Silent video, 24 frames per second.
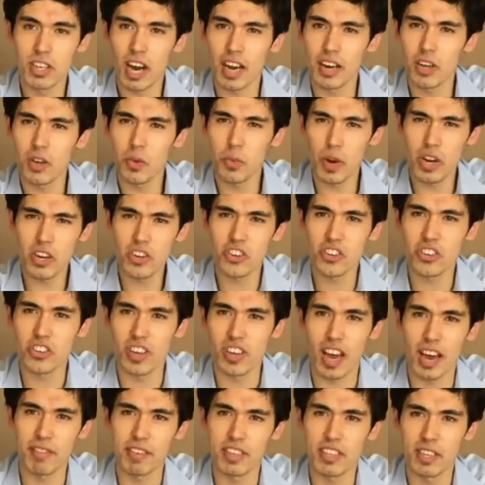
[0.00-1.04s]
know Winchester
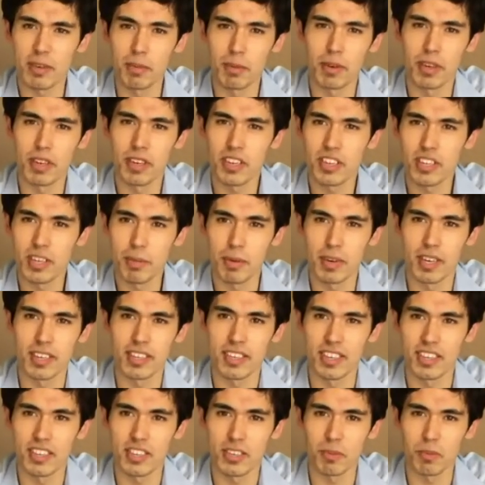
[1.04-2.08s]
have a similar similar
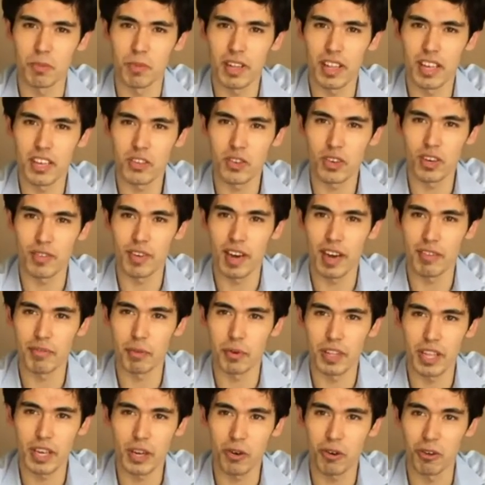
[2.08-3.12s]
system where they sort of have what
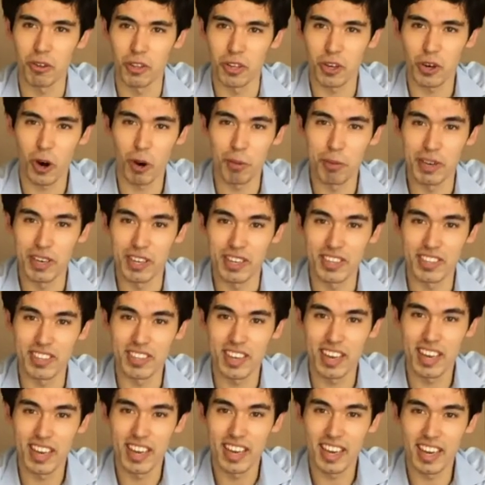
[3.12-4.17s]
they call the commoners
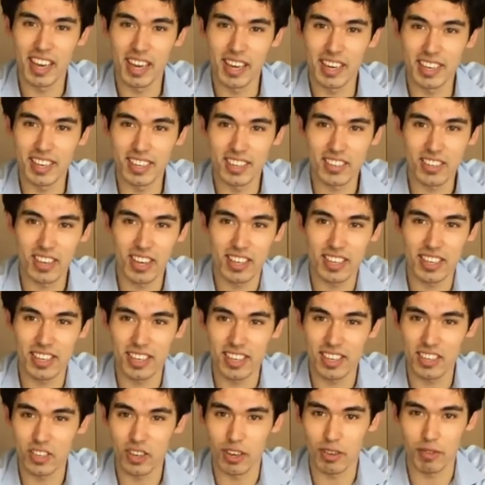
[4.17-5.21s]
in certain
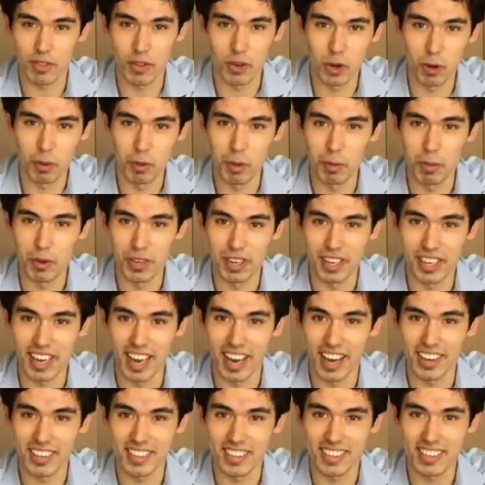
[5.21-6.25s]
sort of the normal boarding
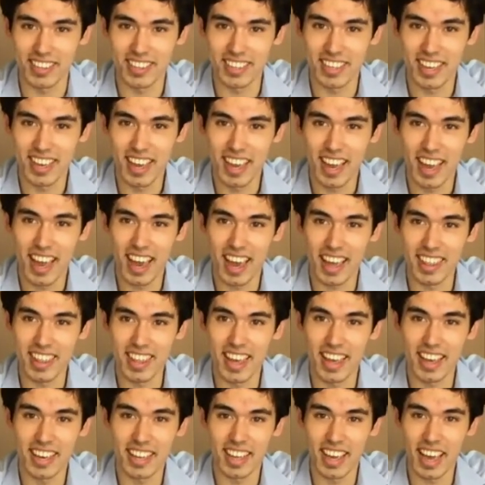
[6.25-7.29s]
houses, and
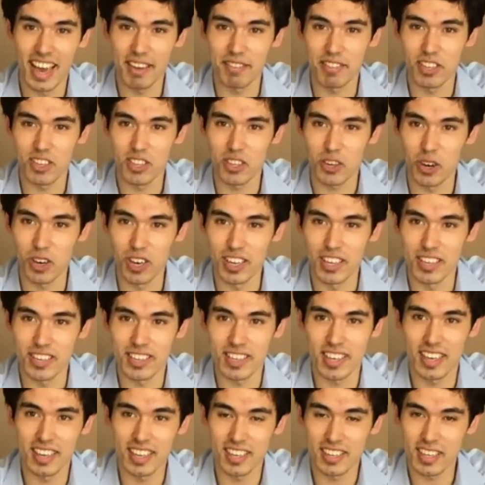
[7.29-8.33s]
then they have the scholars
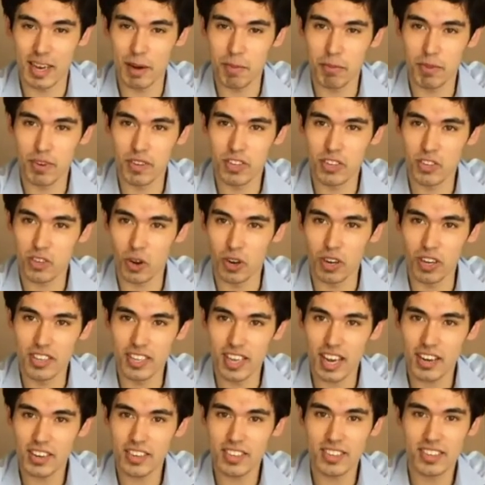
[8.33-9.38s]
in a separate scholars
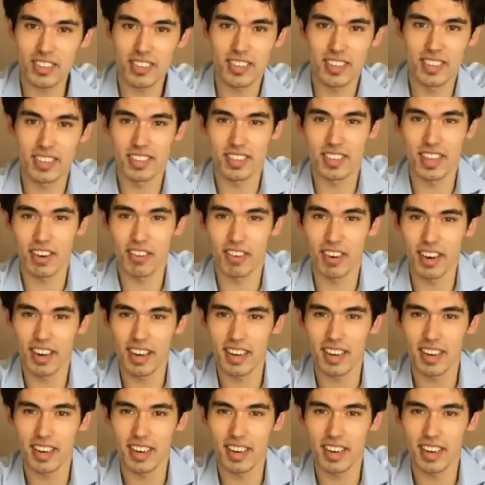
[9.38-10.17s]
house. Is that right?